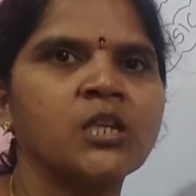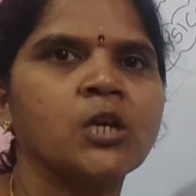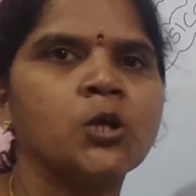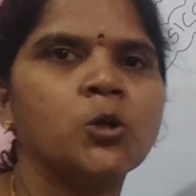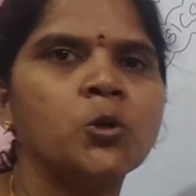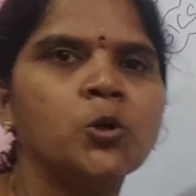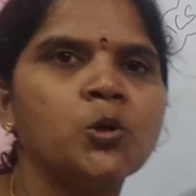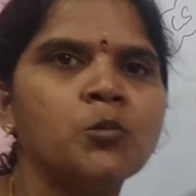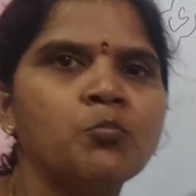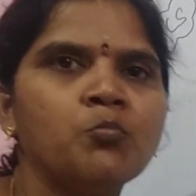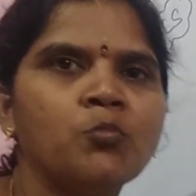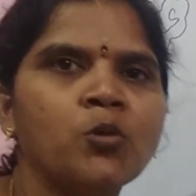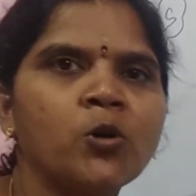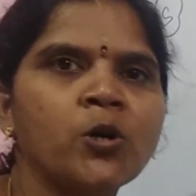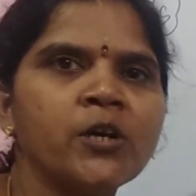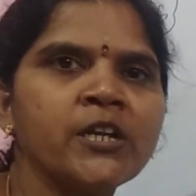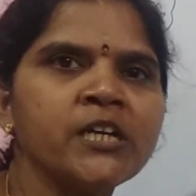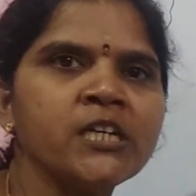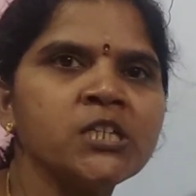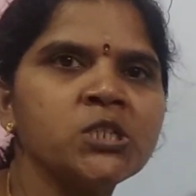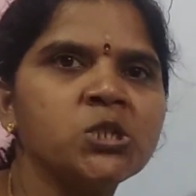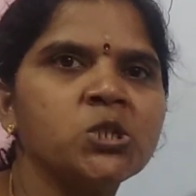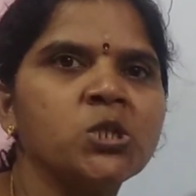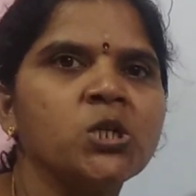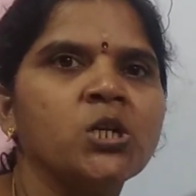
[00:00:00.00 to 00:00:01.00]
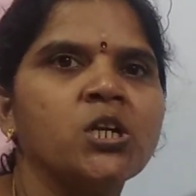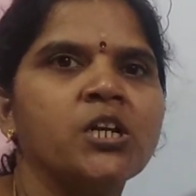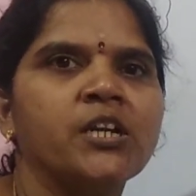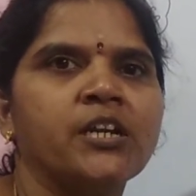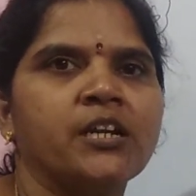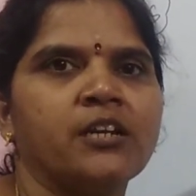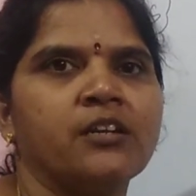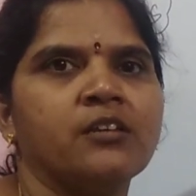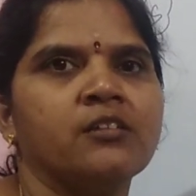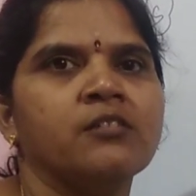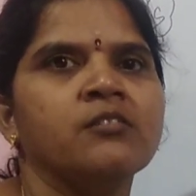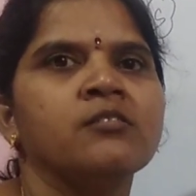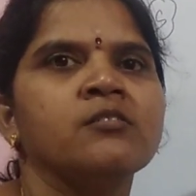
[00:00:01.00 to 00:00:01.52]
Good morning children.
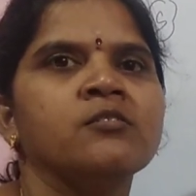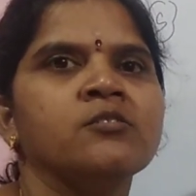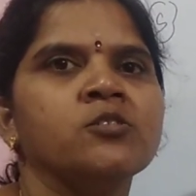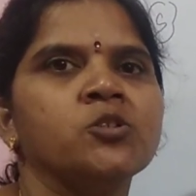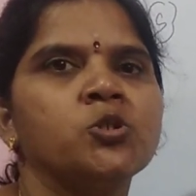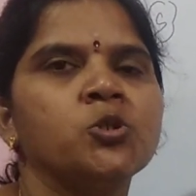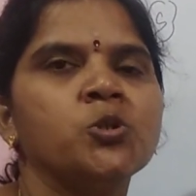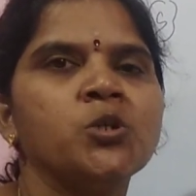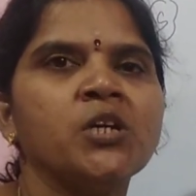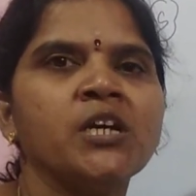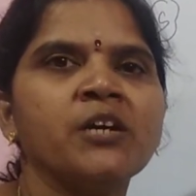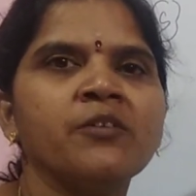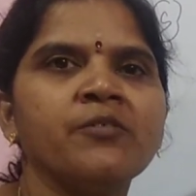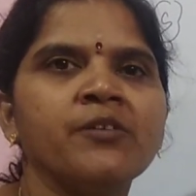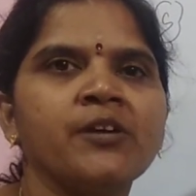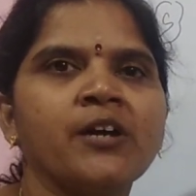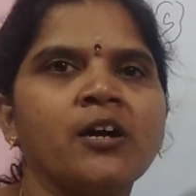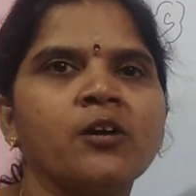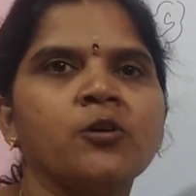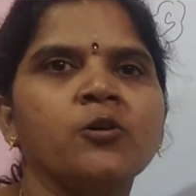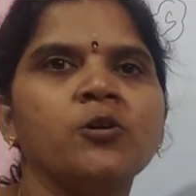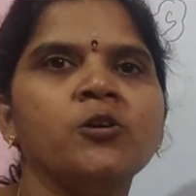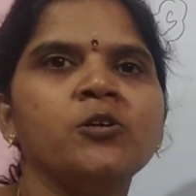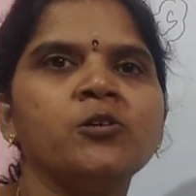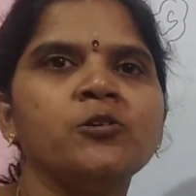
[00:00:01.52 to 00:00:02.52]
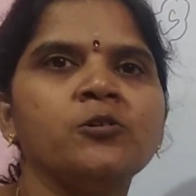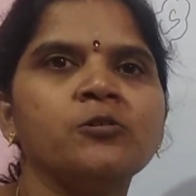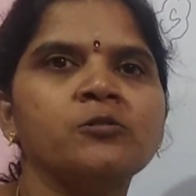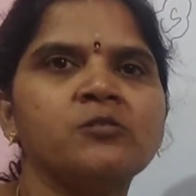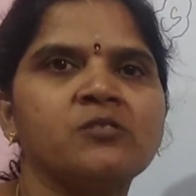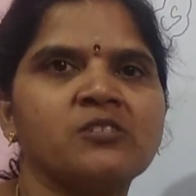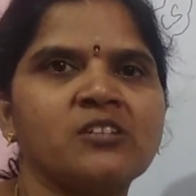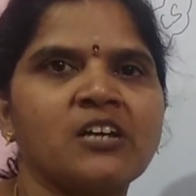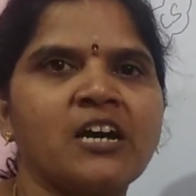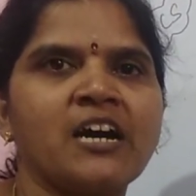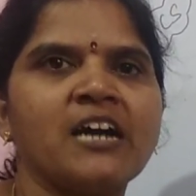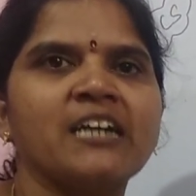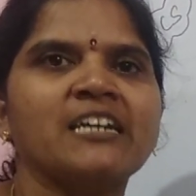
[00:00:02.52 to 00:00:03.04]
Today we are going to
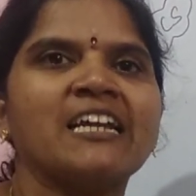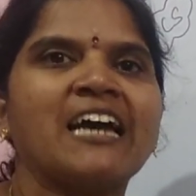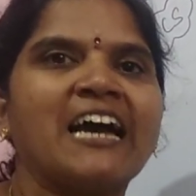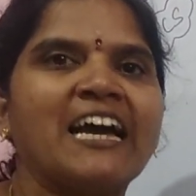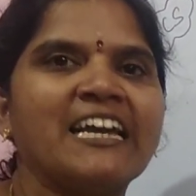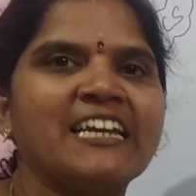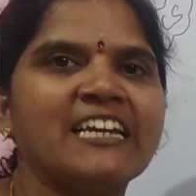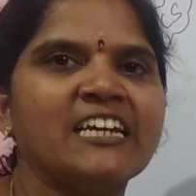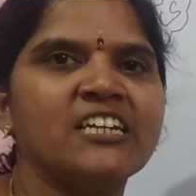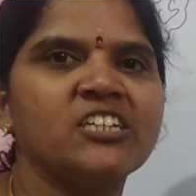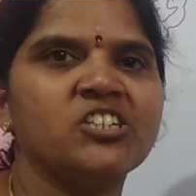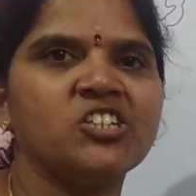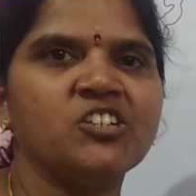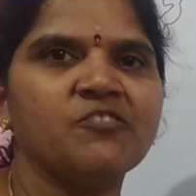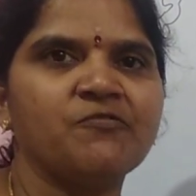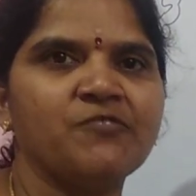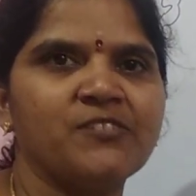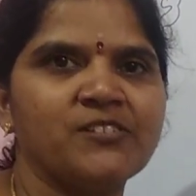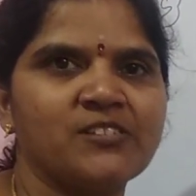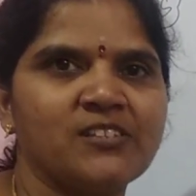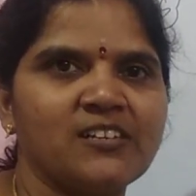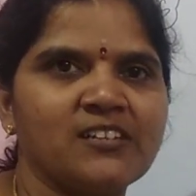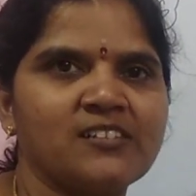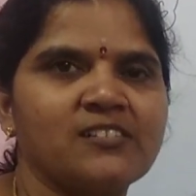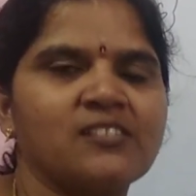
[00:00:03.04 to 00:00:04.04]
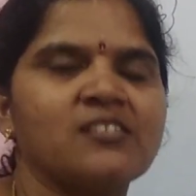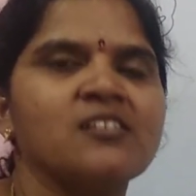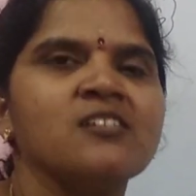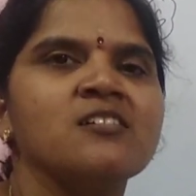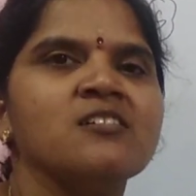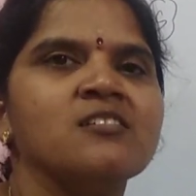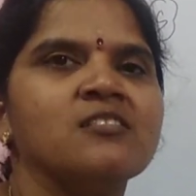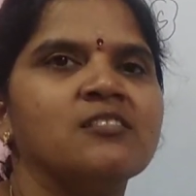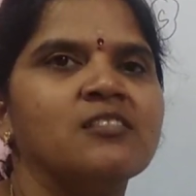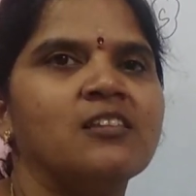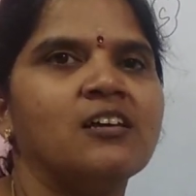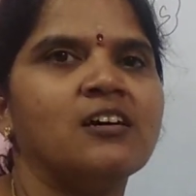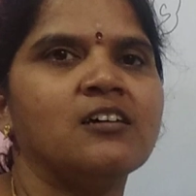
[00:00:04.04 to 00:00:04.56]
start IIT Physics,
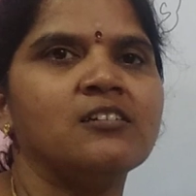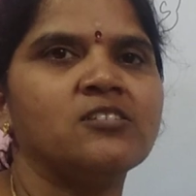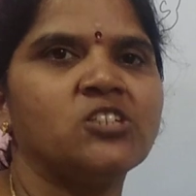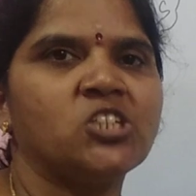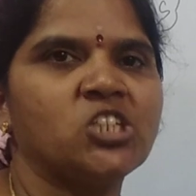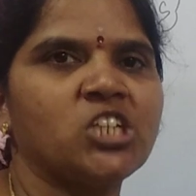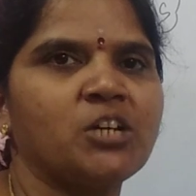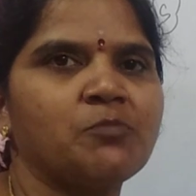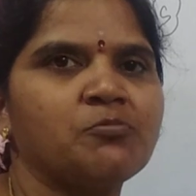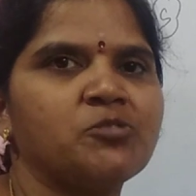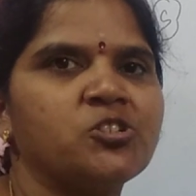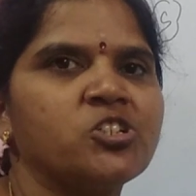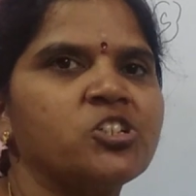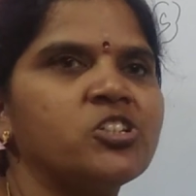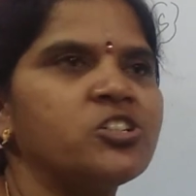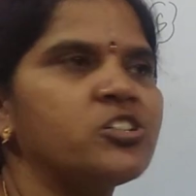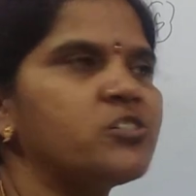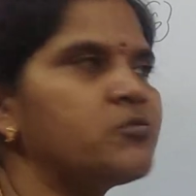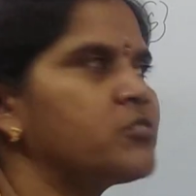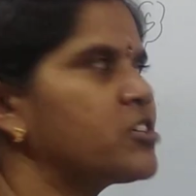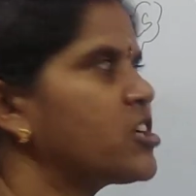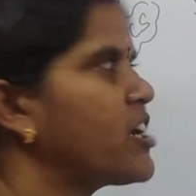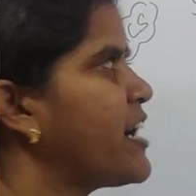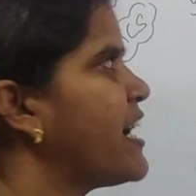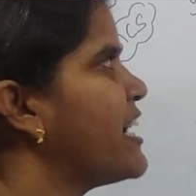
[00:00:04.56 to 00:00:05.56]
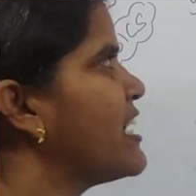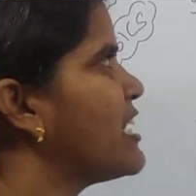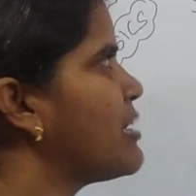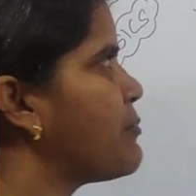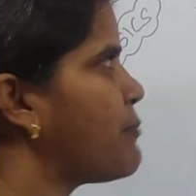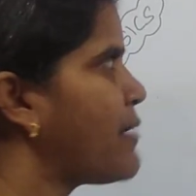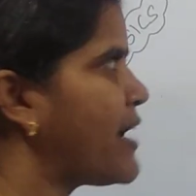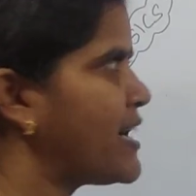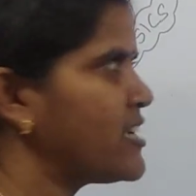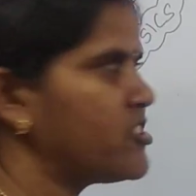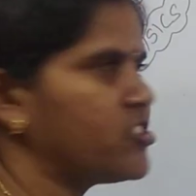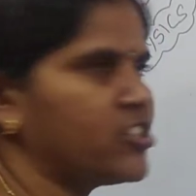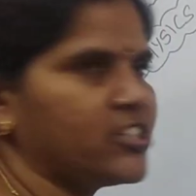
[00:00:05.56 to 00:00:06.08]
the chapter
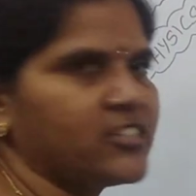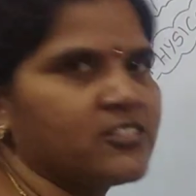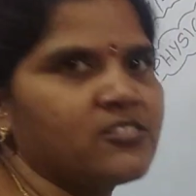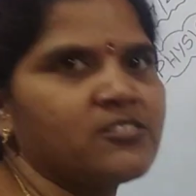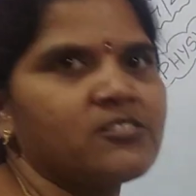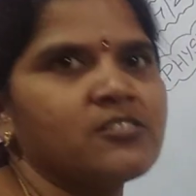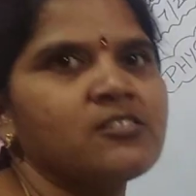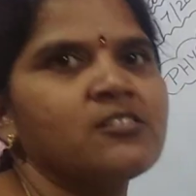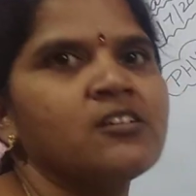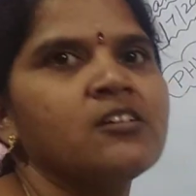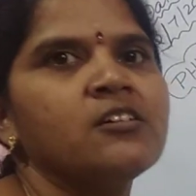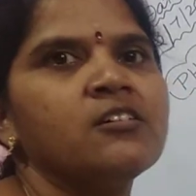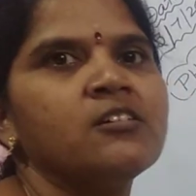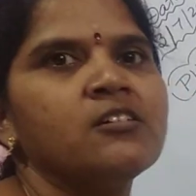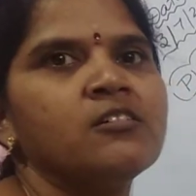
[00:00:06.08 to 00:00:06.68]
Kinematics.